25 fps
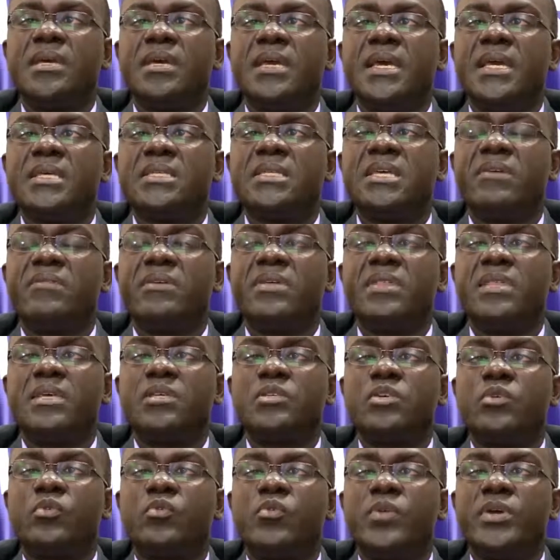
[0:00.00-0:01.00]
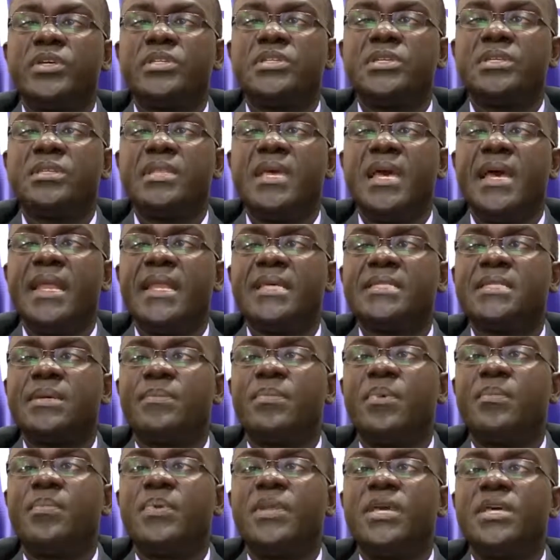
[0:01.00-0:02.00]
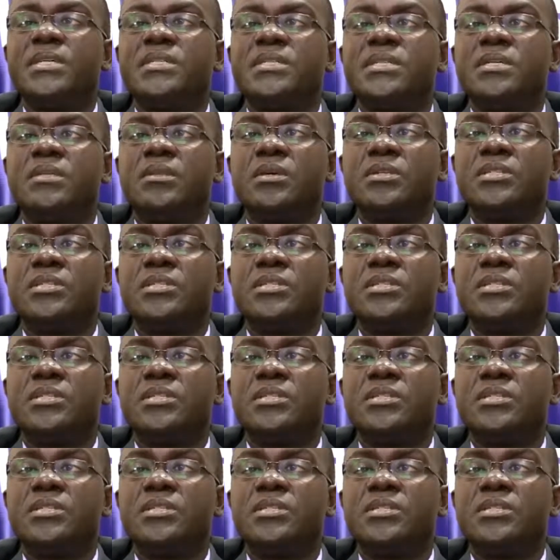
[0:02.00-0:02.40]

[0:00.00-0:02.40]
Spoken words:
is given this equation, and is the population,